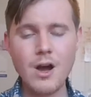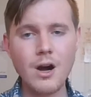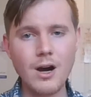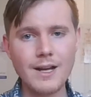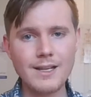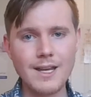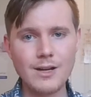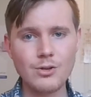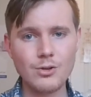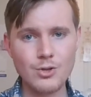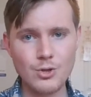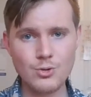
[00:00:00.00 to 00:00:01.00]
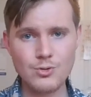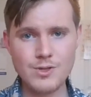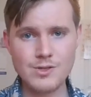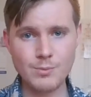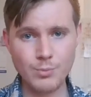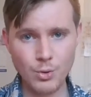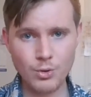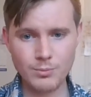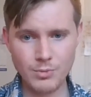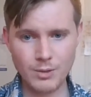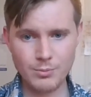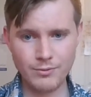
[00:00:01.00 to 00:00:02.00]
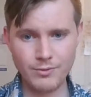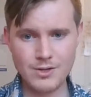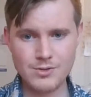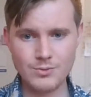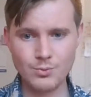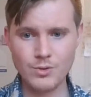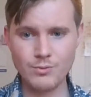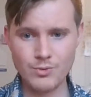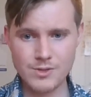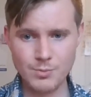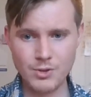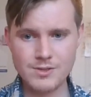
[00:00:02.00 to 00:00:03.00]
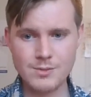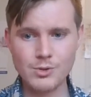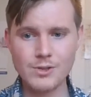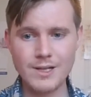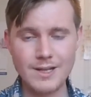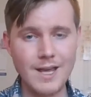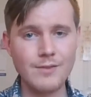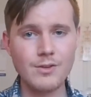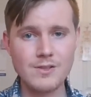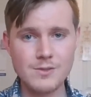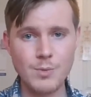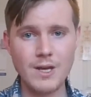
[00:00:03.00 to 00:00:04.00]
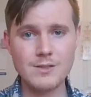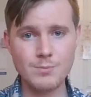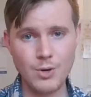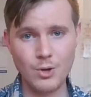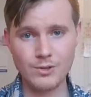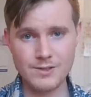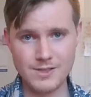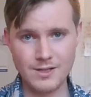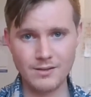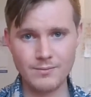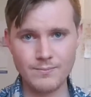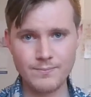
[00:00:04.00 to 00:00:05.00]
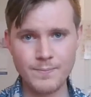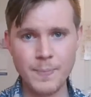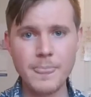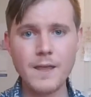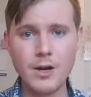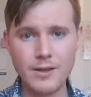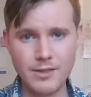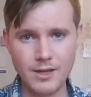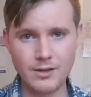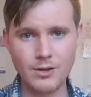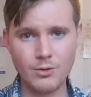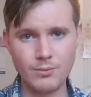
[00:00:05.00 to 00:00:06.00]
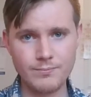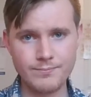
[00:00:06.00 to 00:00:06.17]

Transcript: I count on you to support my profession with responsible and evidence-based policy. I thank you.